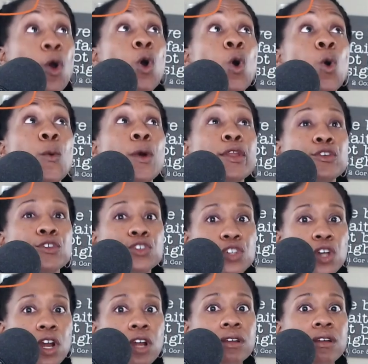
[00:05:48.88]
when you
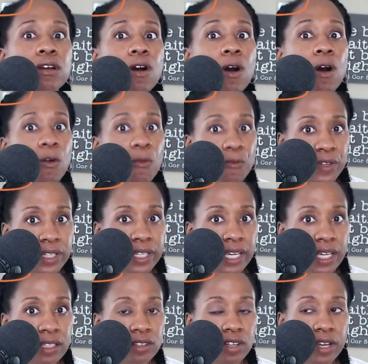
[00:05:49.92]
start hopefully
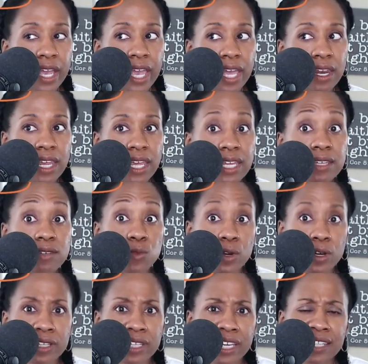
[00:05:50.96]
looking in
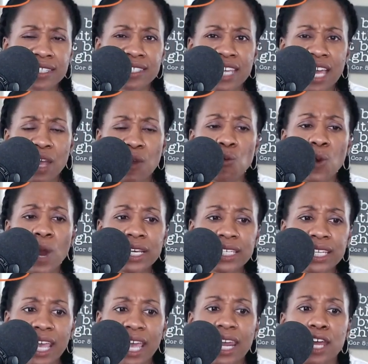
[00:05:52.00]
inwardly and say, what
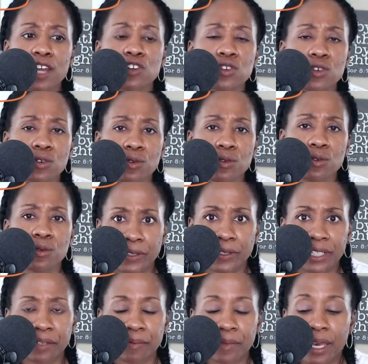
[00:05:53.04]
can I do
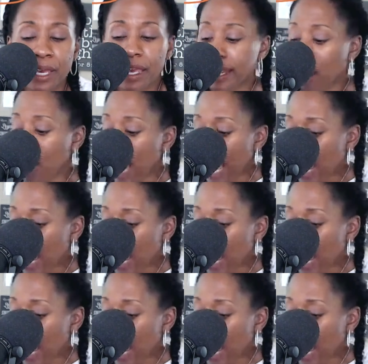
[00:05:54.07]
differently? Now,